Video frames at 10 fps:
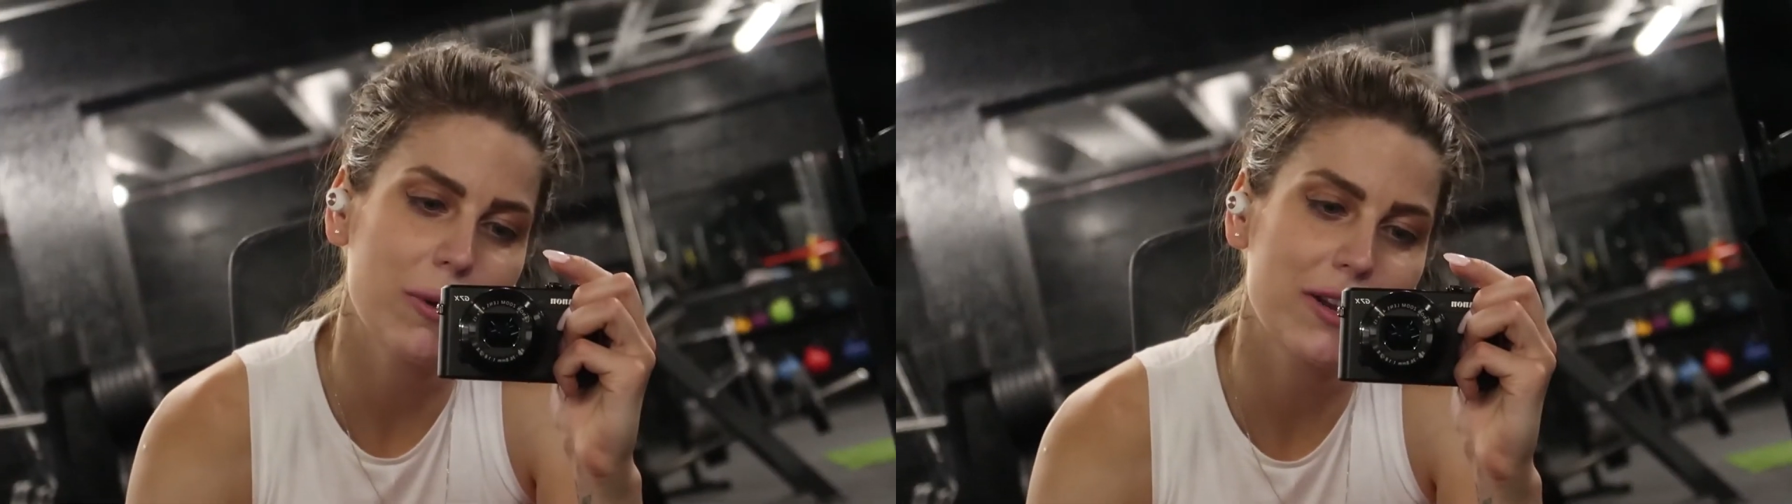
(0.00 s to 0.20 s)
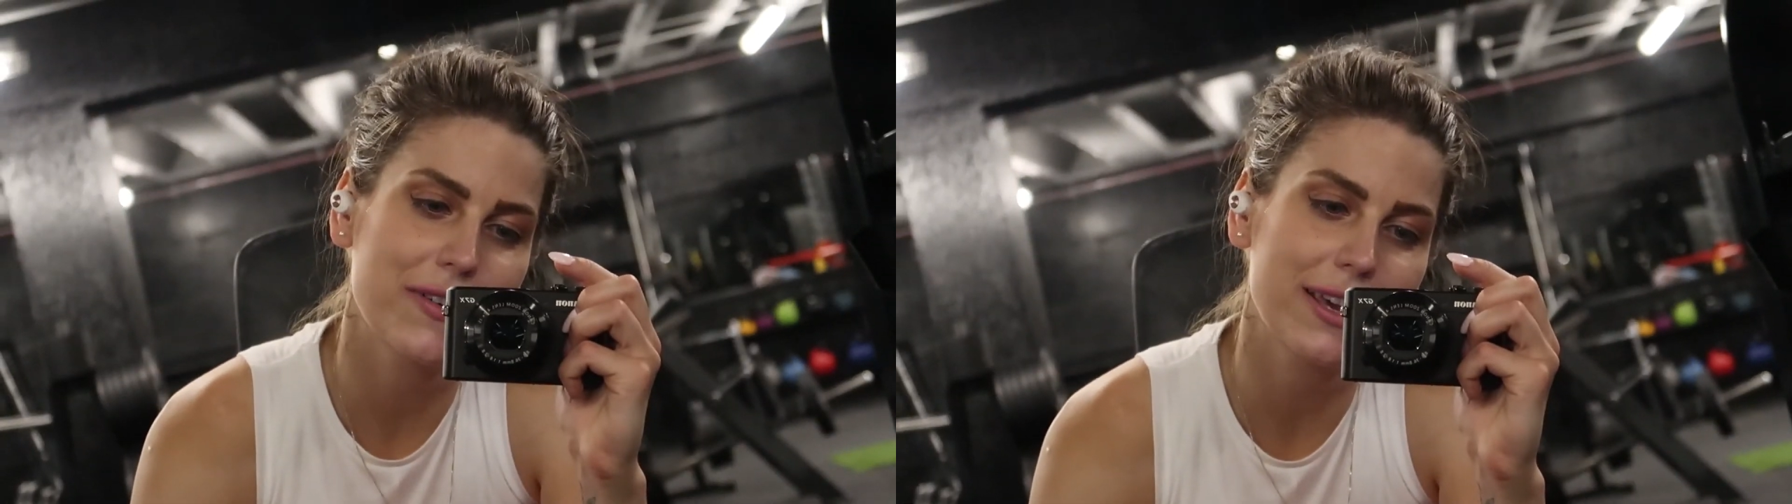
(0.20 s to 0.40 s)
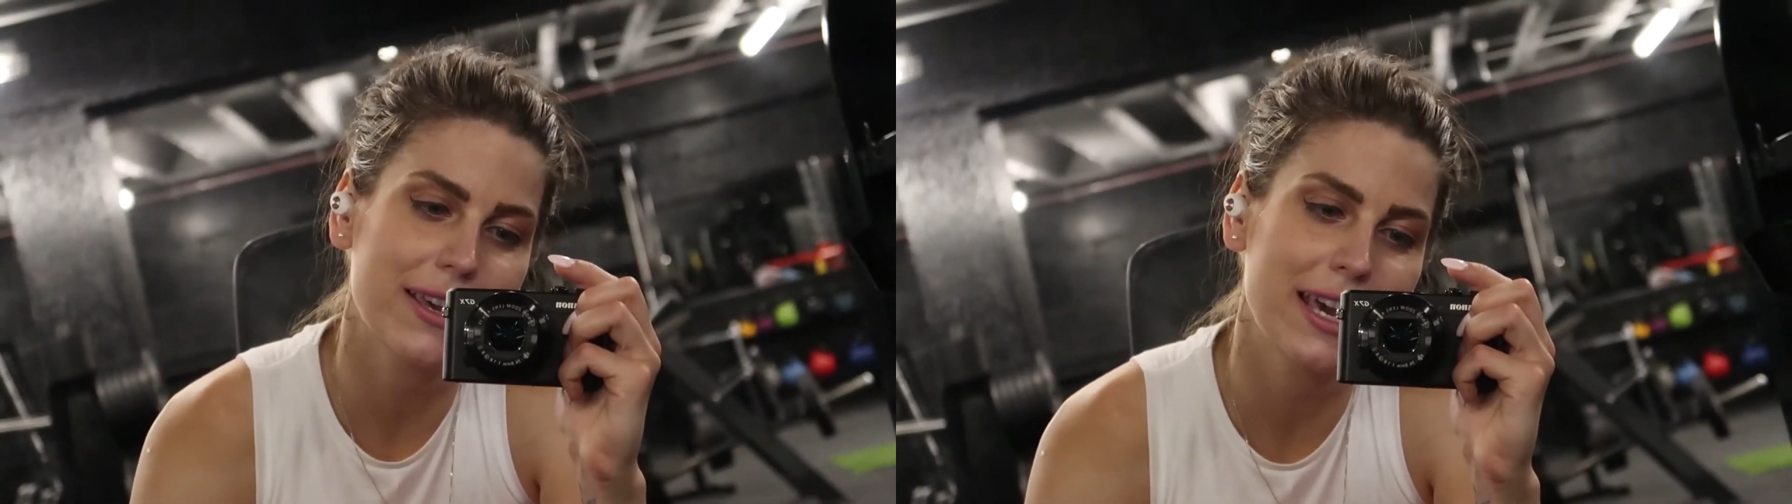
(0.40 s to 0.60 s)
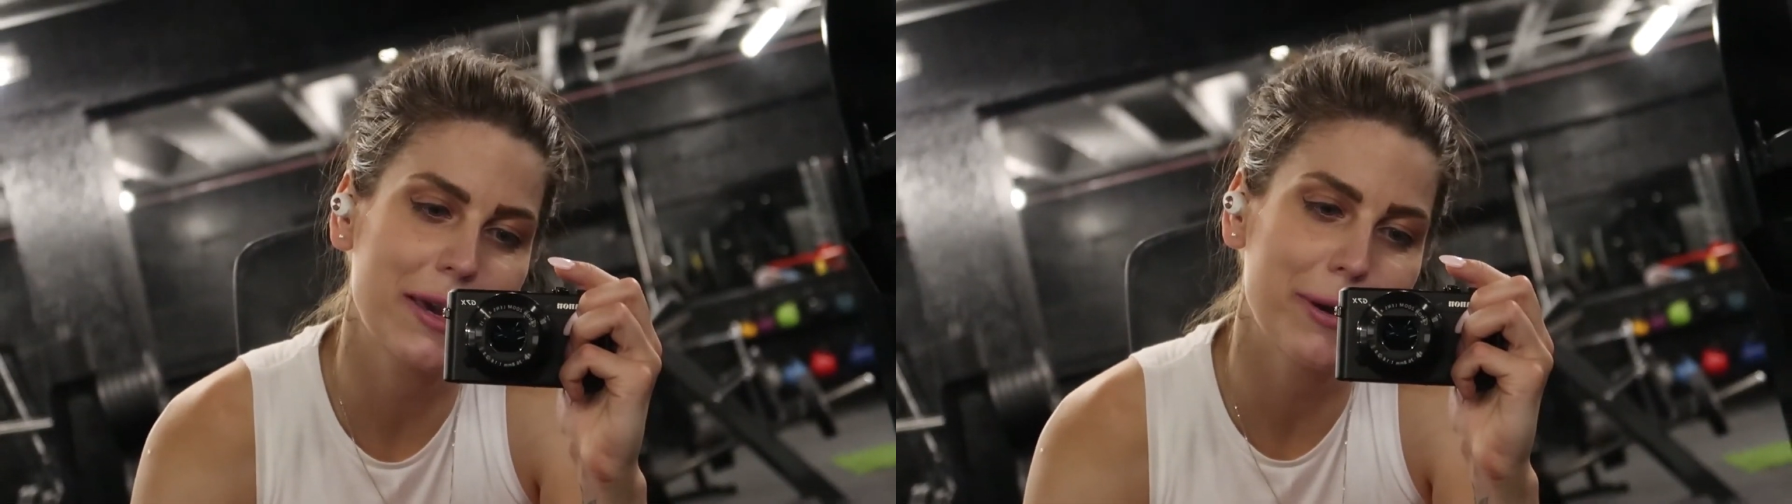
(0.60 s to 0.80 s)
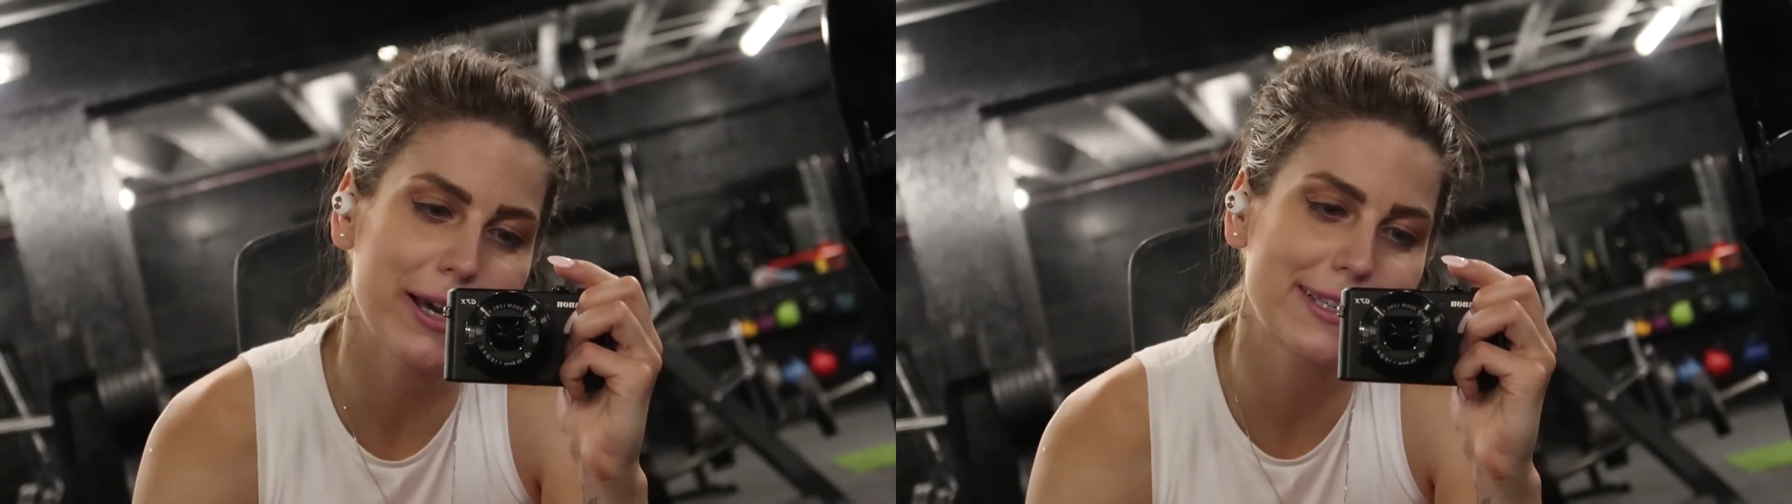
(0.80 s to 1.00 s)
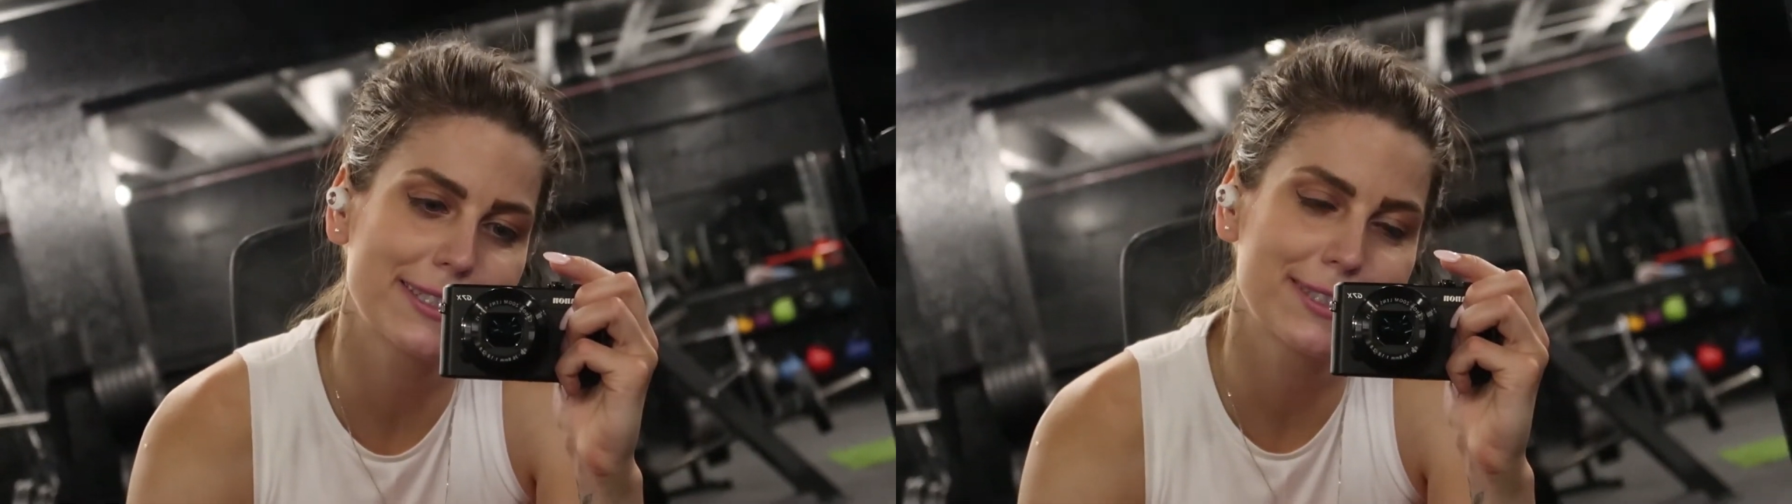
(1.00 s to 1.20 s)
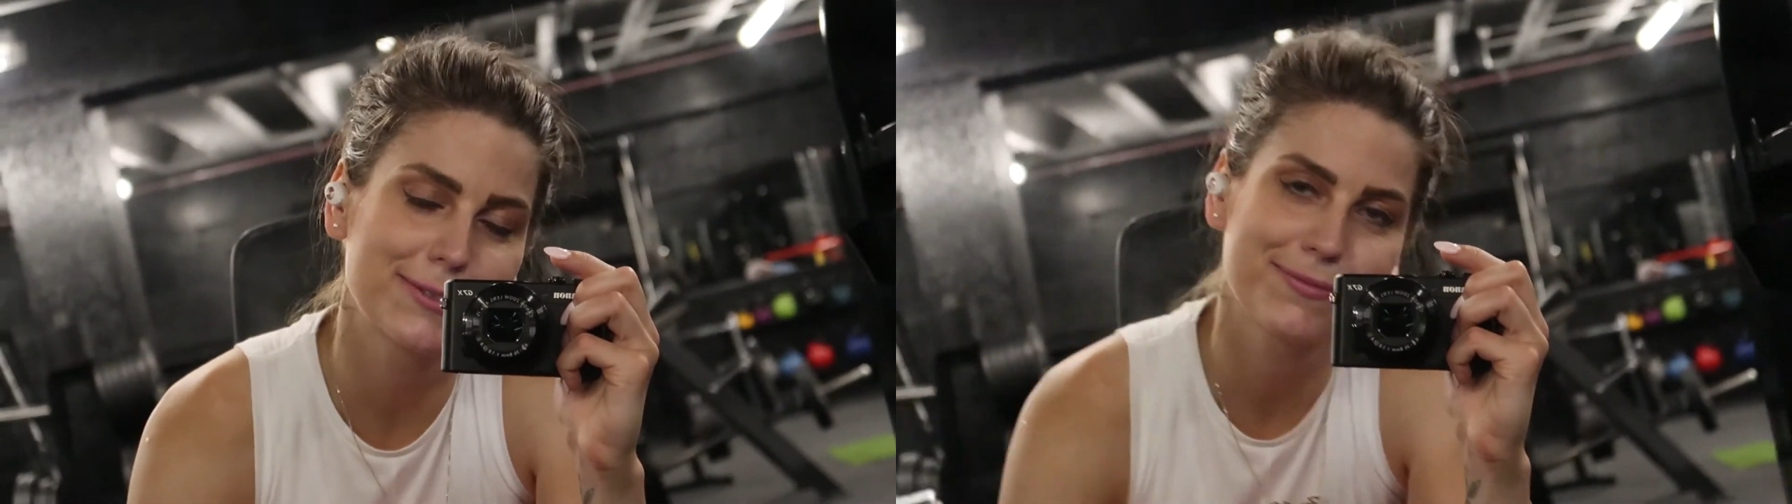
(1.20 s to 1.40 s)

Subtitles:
bit of it kickbacks.